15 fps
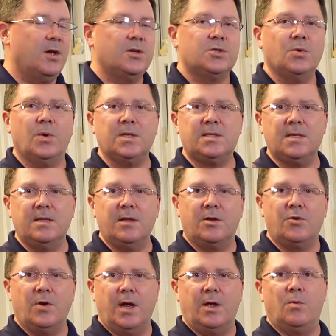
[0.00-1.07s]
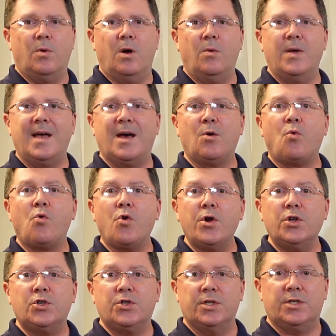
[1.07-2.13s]
So what's in the drink? Well, we got
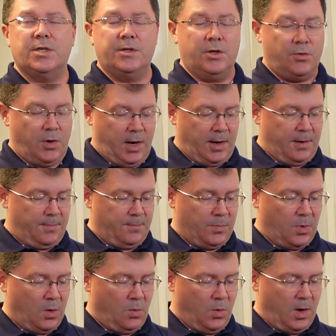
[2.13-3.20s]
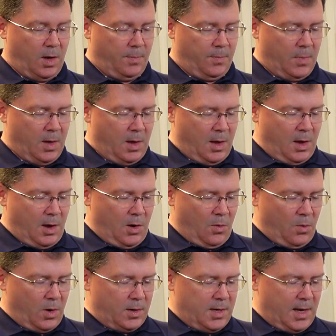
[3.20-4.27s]
orange that's in the drink. Well,
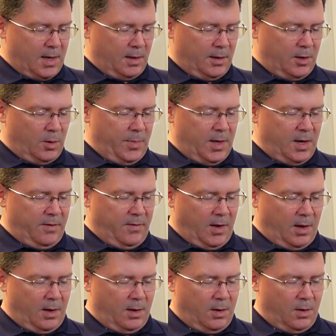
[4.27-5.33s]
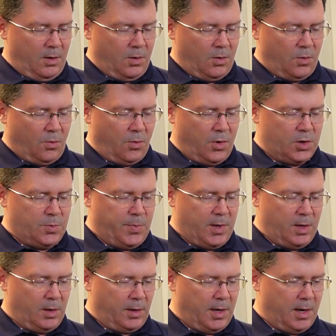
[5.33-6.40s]
we're gonna take a little bit of an orange
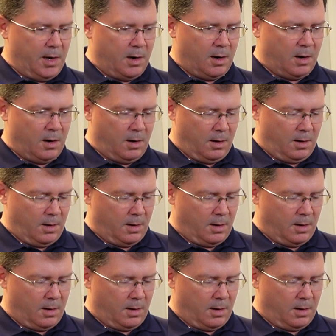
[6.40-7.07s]
peel here